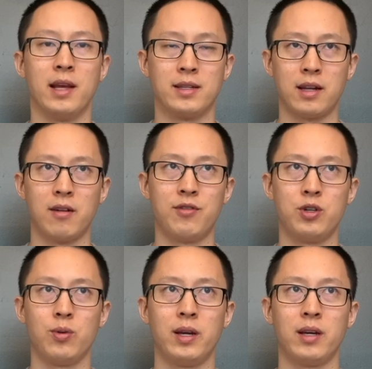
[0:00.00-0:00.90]
instead of
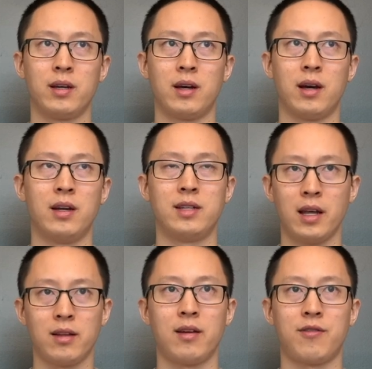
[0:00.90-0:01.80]
doing a
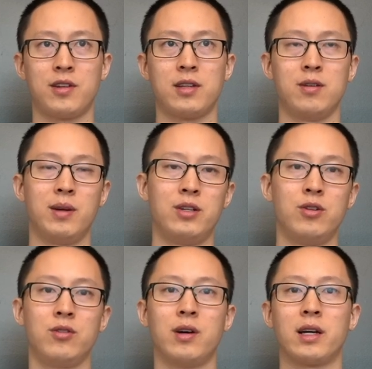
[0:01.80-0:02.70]
deadlift, you may
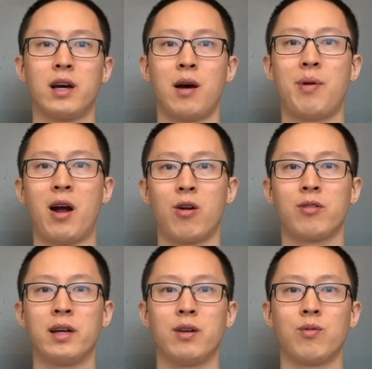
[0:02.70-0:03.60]
do like a power
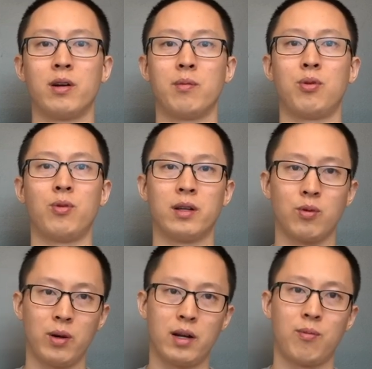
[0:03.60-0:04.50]
clean where you're pulling
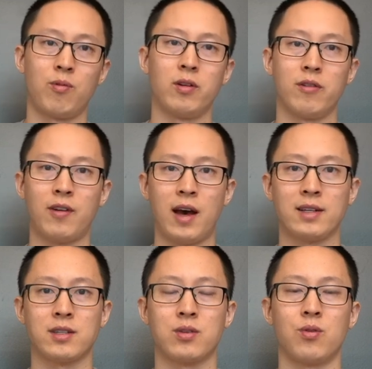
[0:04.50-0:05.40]
the weight up really
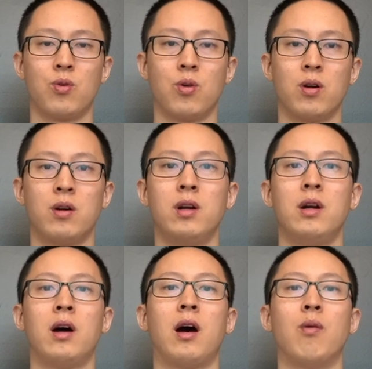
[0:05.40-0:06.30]
fast, or
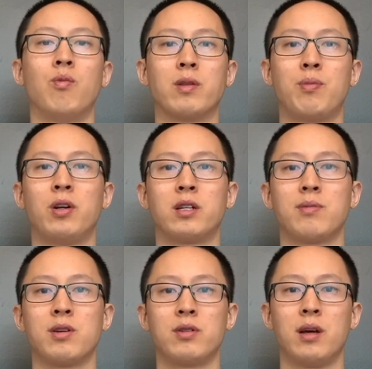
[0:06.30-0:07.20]
with
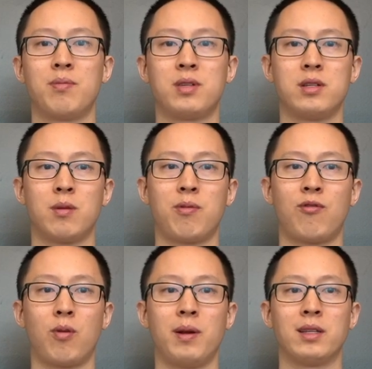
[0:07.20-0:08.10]
push-ups or dips, you're
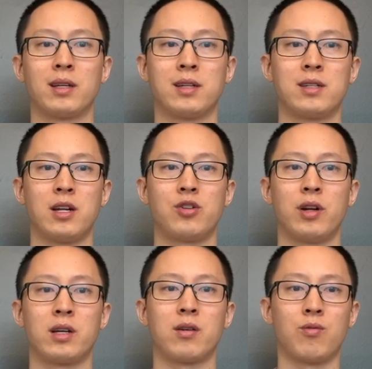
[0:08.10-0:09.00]
performing the
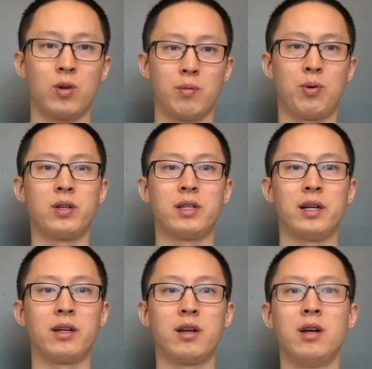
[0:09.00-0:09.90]
concentric where you're
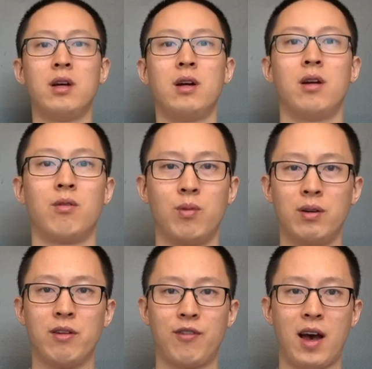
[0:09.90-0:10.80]
pushing
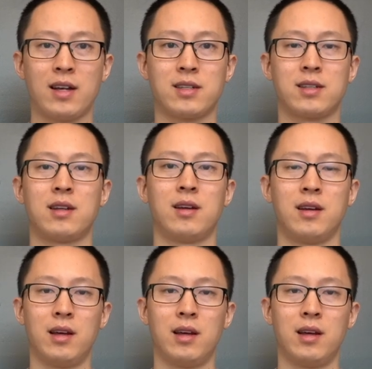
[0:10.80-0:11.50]
really fast